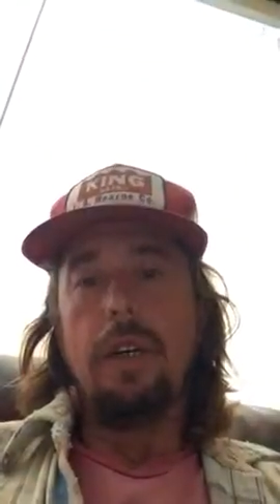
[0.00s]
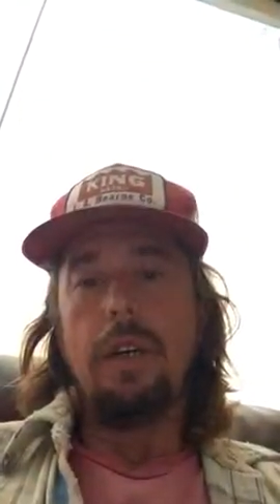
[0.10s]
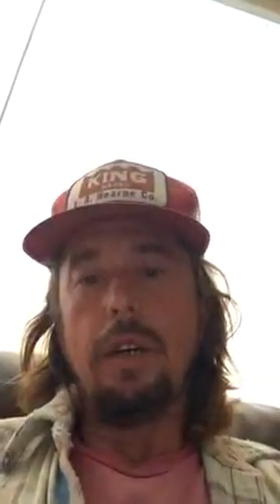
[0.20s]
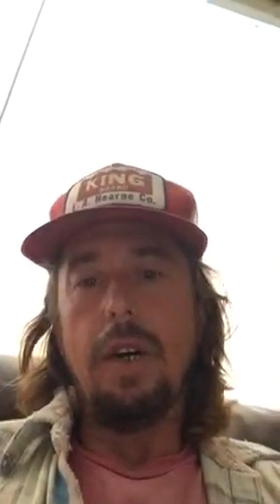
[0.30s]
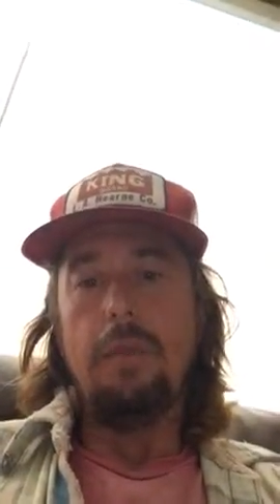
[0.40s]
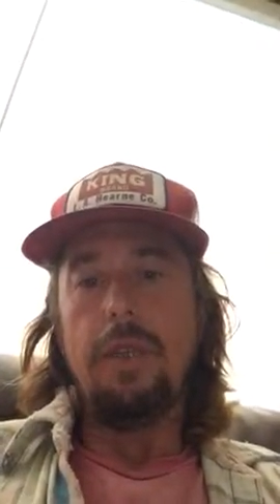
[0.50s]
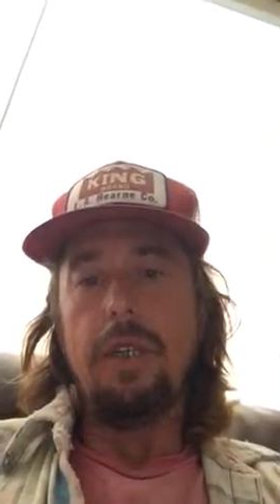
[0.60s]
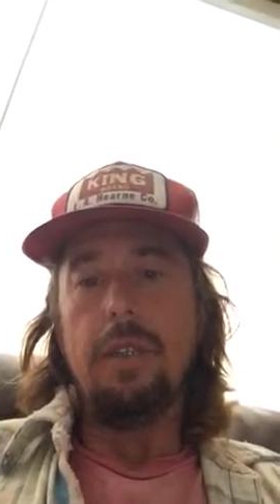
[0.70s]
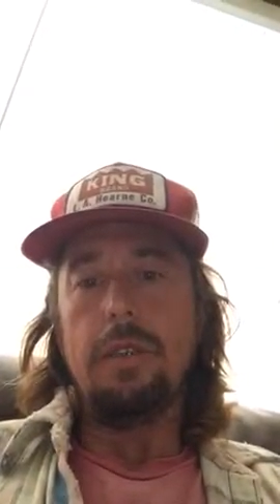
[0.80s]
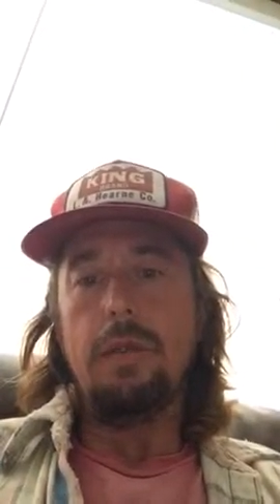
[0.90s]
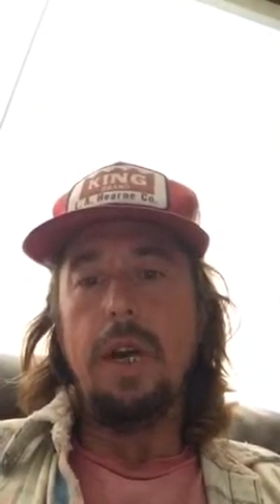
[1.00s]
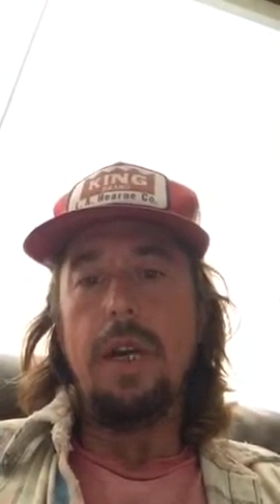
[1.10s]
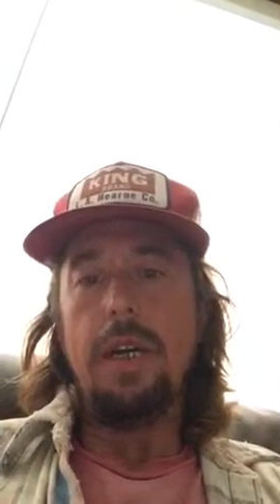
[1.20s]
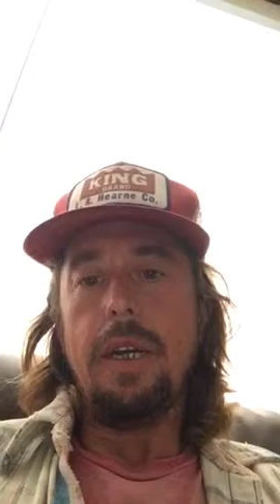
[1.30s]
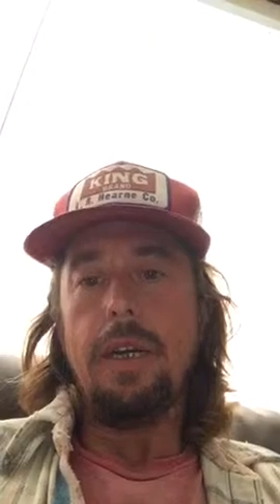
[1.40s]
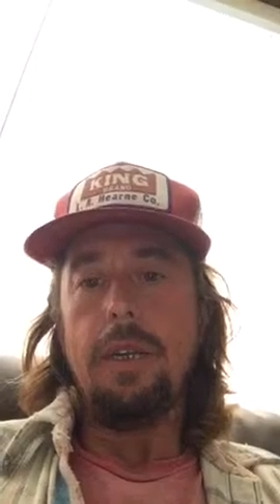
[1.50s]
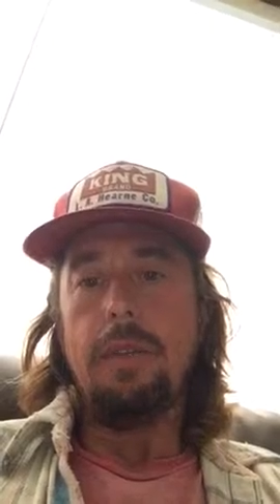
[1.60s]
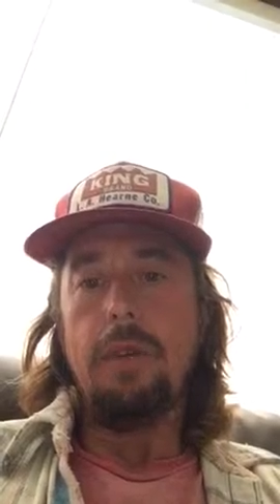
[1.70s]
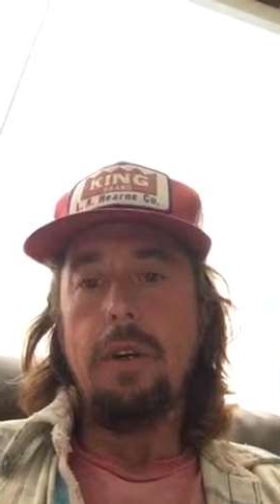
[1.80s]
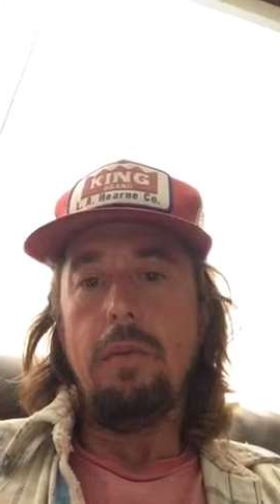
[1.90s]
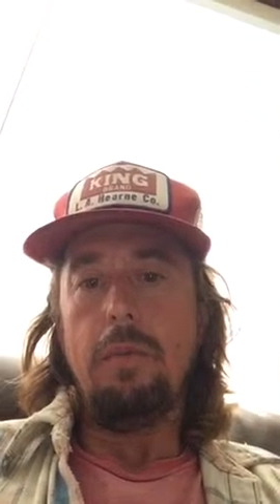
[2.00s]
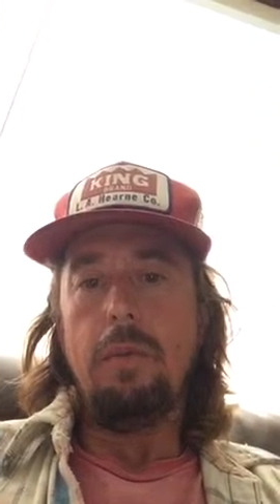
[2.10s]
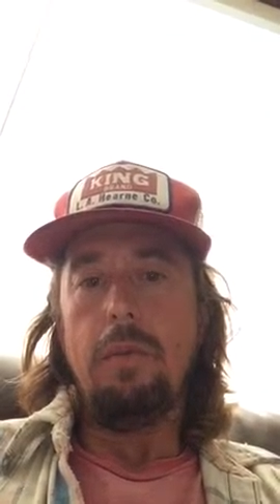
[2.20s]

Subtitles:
grabbed his right-handed rope.